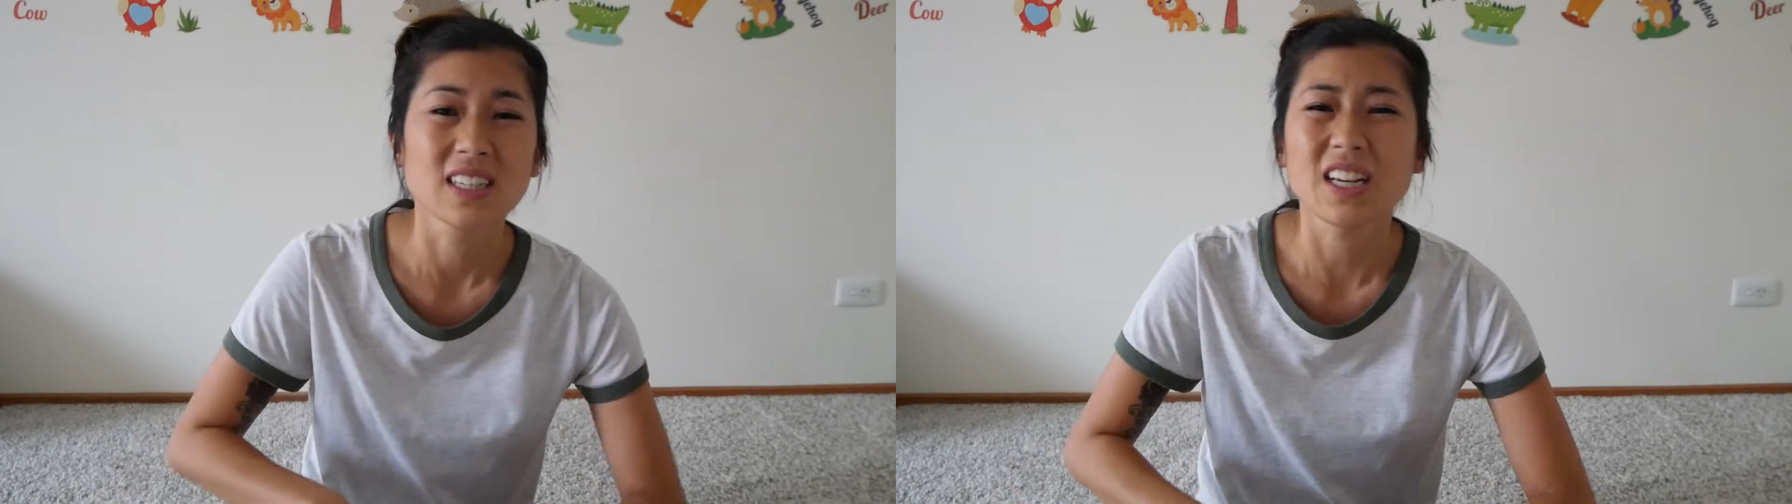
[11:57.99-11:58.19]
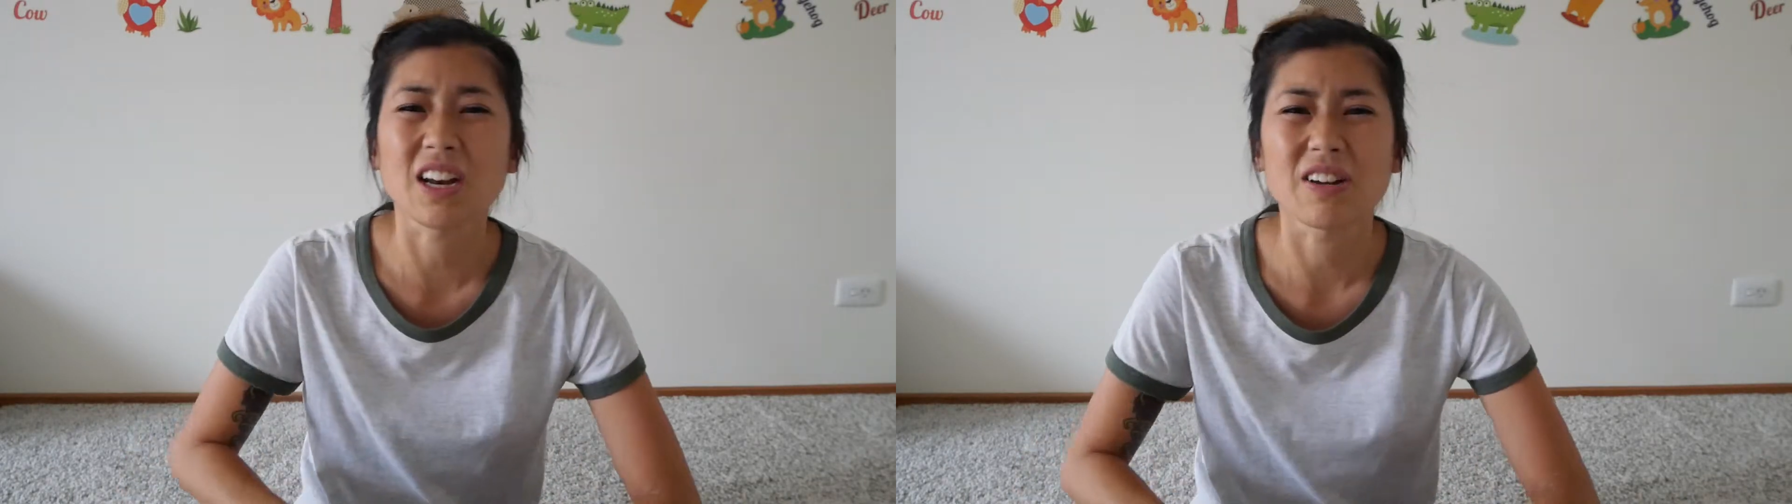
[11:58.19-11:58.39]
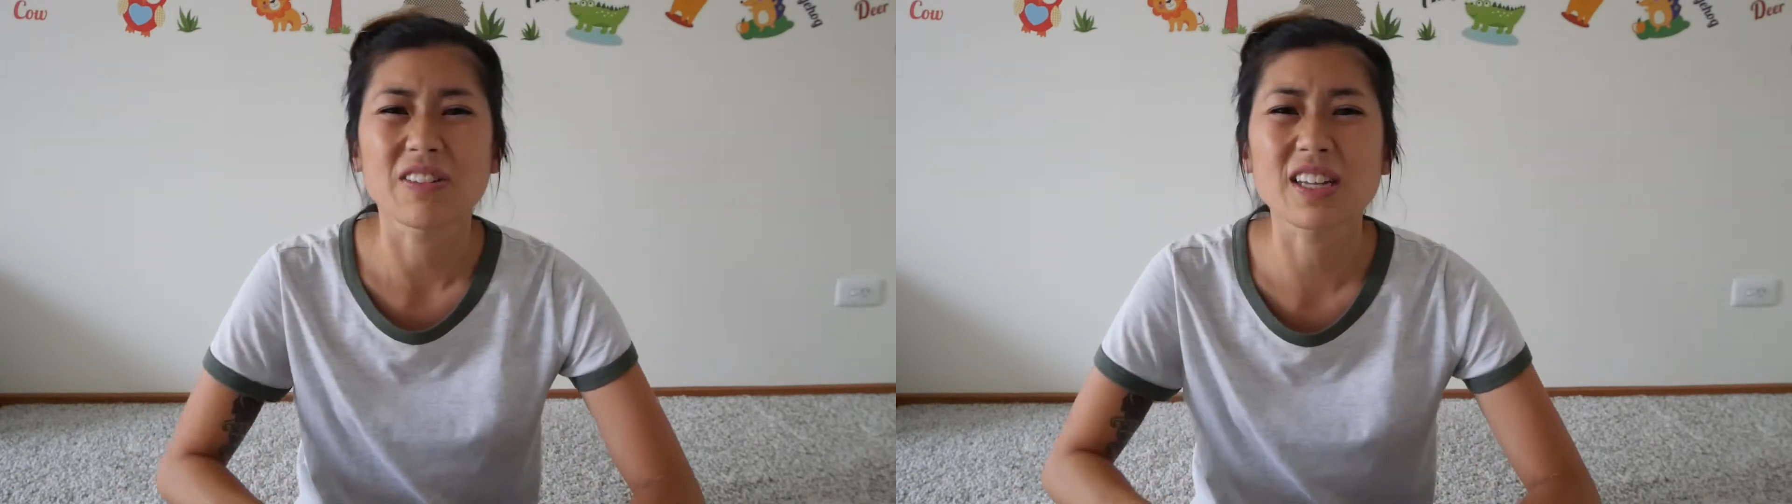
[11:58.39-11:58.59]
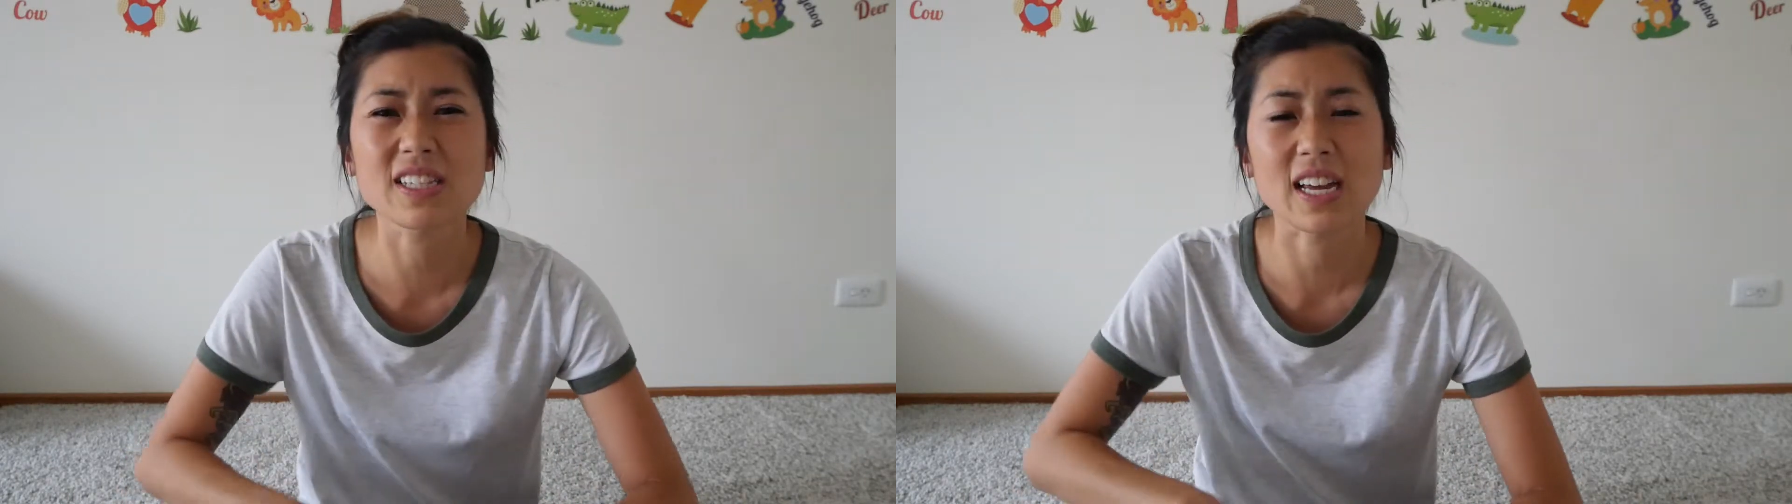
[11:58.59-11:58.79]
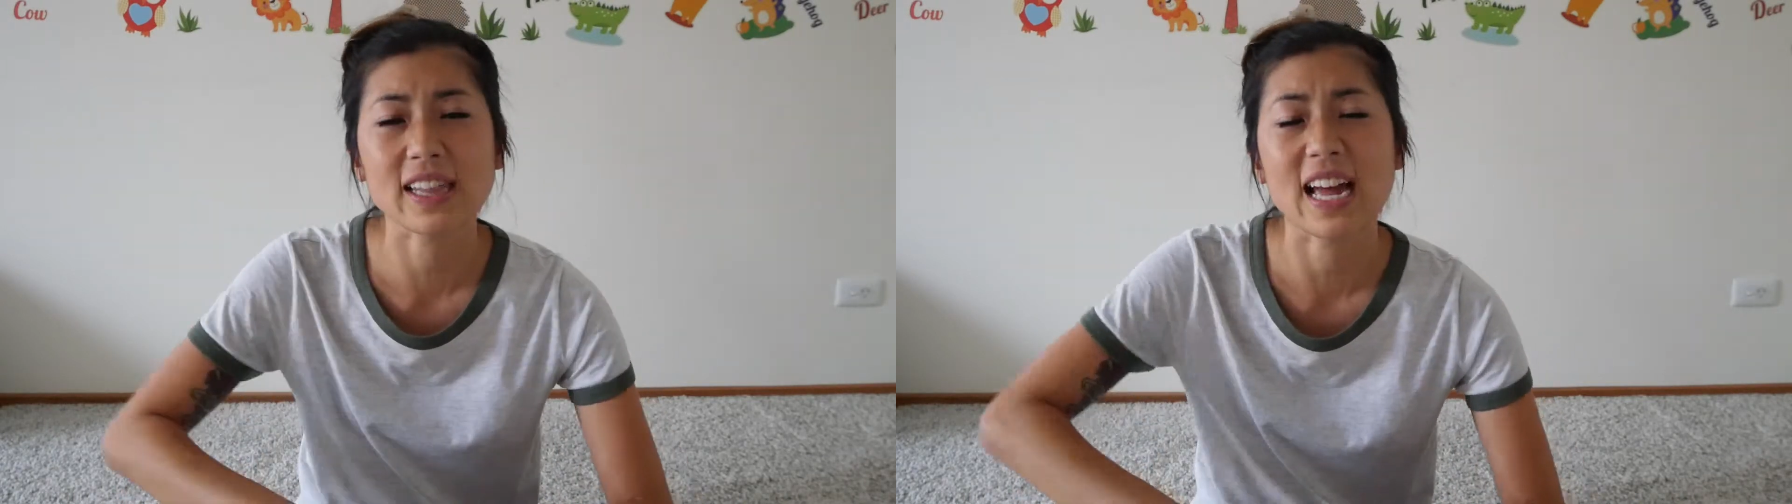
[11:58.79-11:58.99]
you know, things
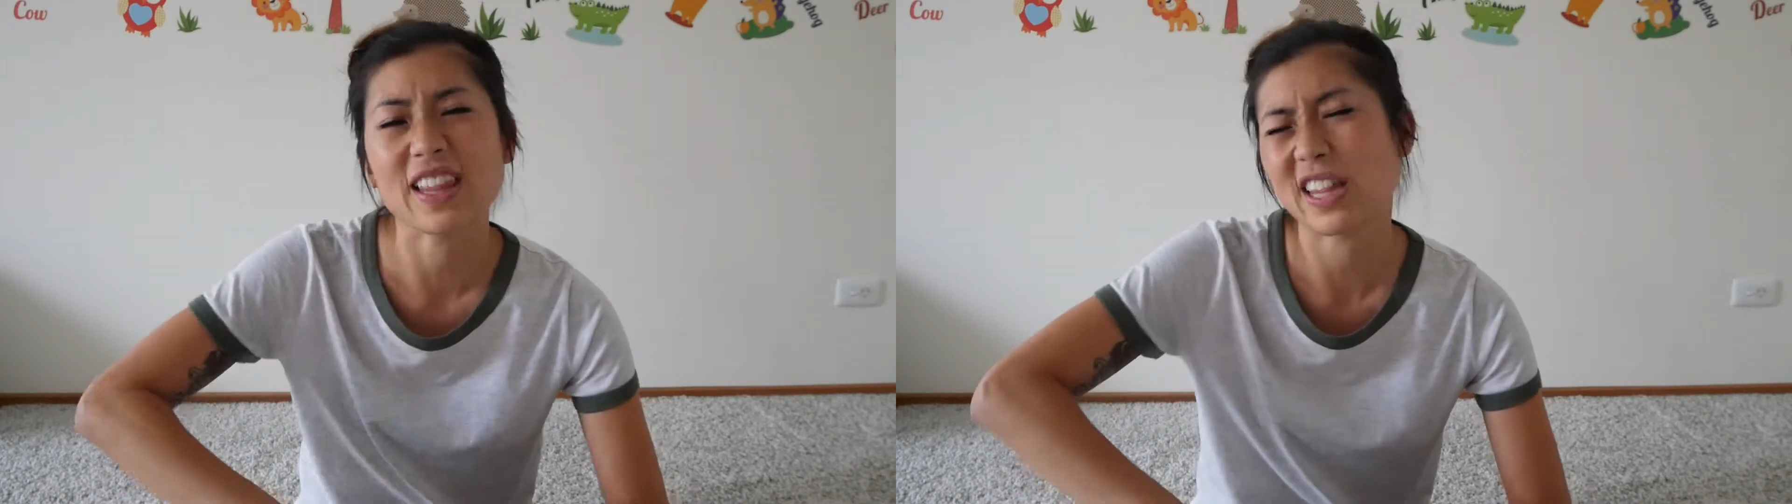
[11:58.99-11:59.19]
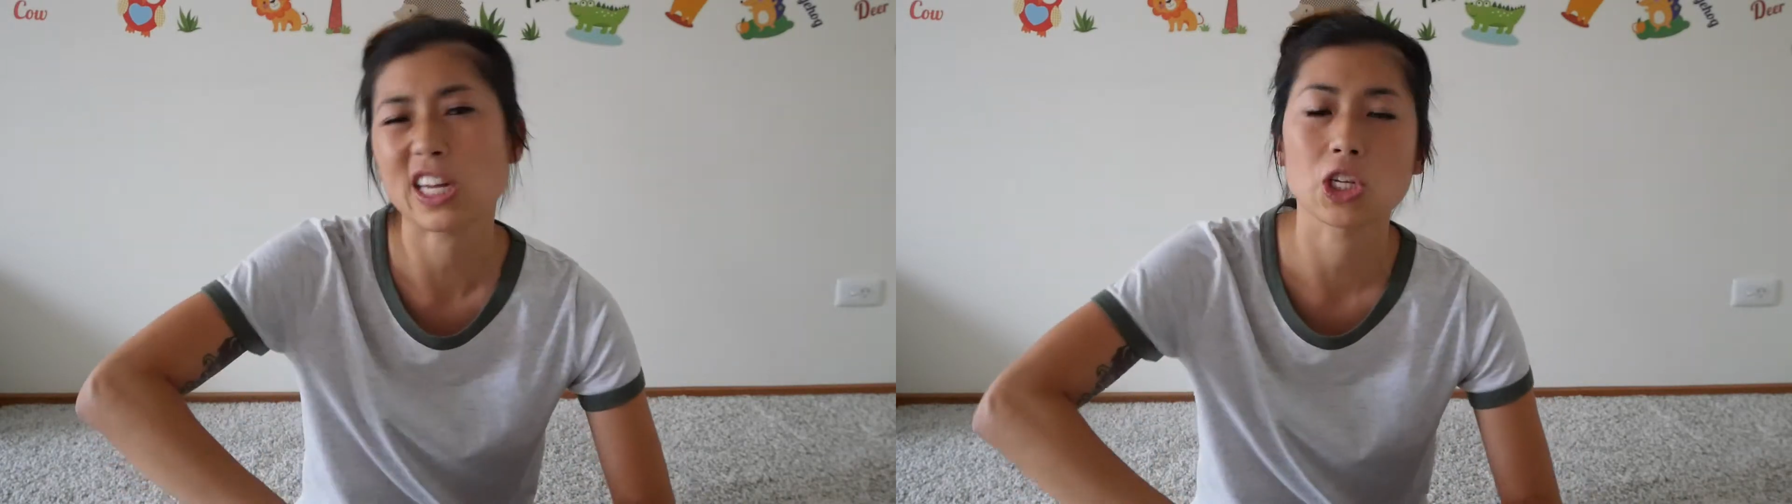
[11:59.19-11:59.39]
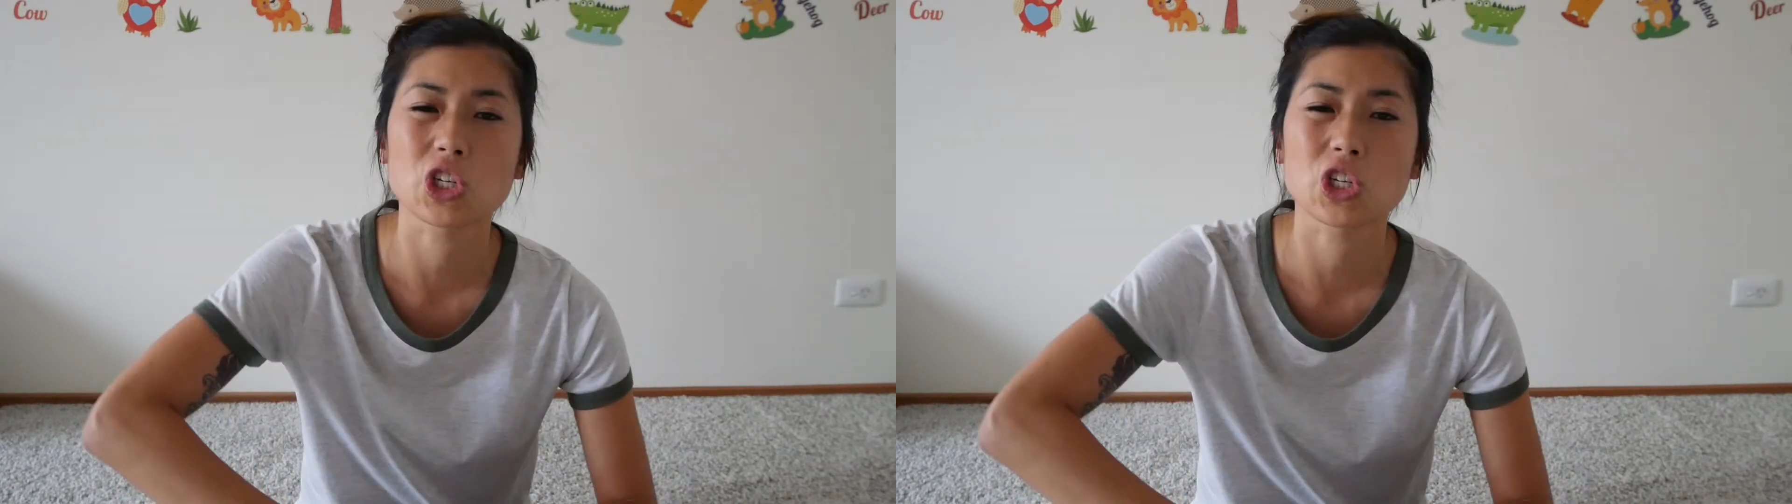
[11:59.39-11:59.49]
like that that they can